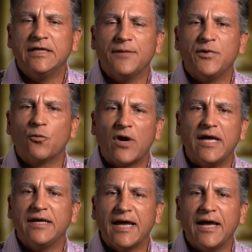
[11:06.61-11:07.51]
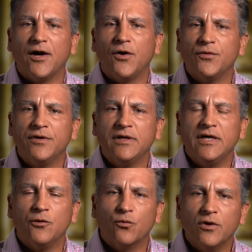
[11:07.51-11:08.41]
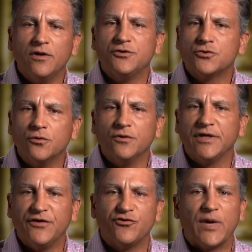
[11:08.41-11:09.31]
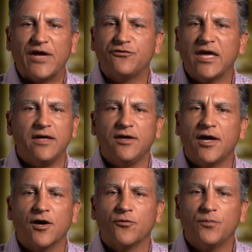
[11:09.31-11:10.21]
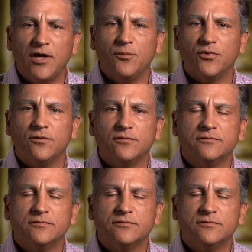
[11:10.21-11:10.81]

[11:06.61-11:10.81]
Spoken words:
I mean, right now, it really truly is about taking care of people.